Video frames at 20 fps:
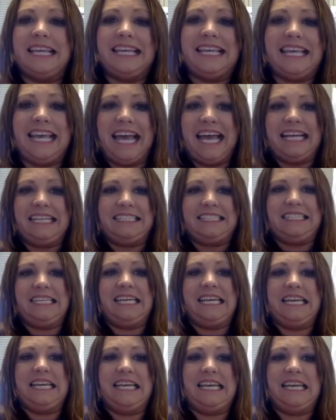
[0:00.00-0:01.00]
get
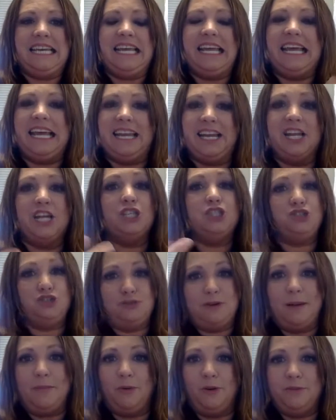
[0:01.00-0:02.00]
in
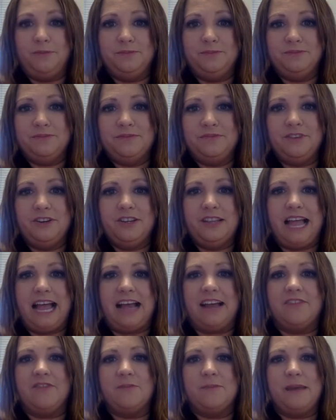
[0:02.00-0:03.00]
trouble, for
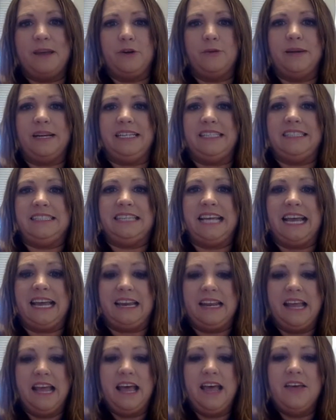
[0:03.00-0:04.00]
lack of a better way to say it.
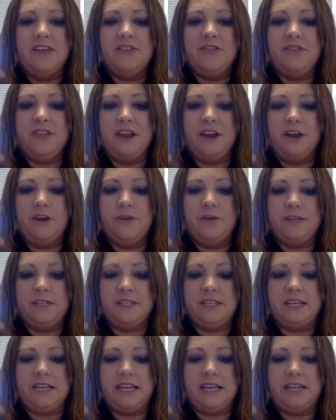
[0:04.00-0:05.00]
They're going
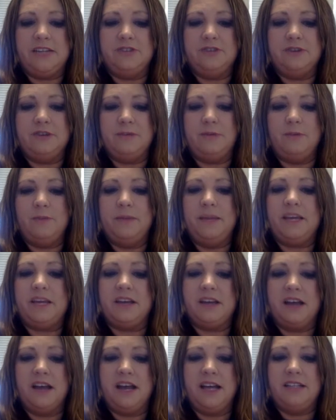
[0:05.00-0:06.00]
to get in trouble
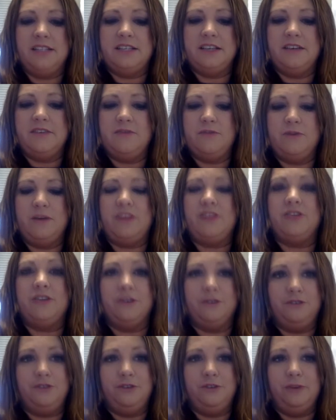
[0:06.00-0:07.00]
because of what
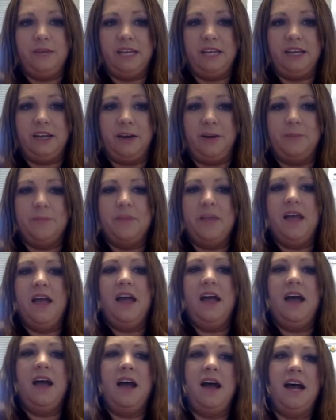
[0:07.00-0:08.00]
they're doing here.
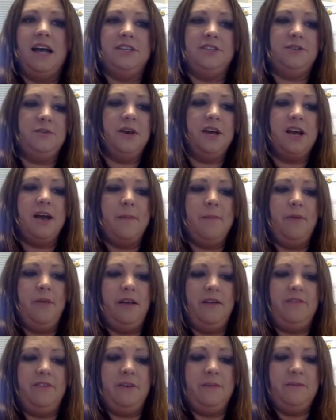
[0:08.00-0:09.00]
So a couple
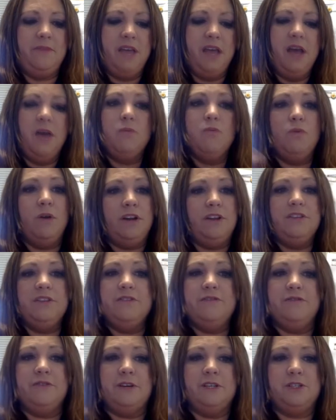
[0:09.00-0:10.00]
of them. One of
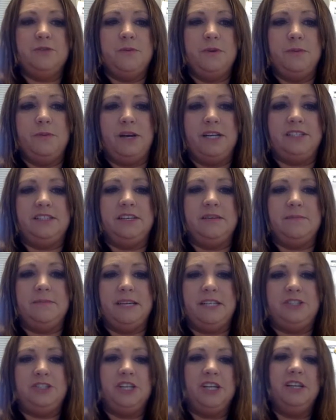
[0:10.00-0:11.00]
the first we want to
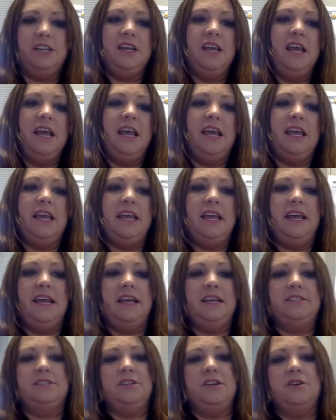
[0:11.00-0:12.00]
mention
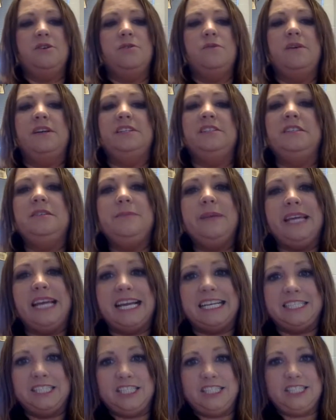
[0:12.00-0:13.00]
is going to be
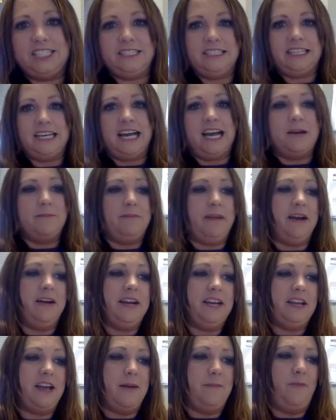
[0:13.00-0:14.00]
a
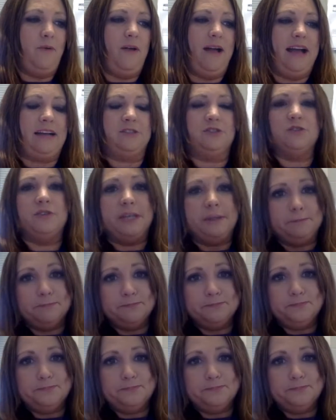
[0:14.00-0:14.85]
married couple, actually.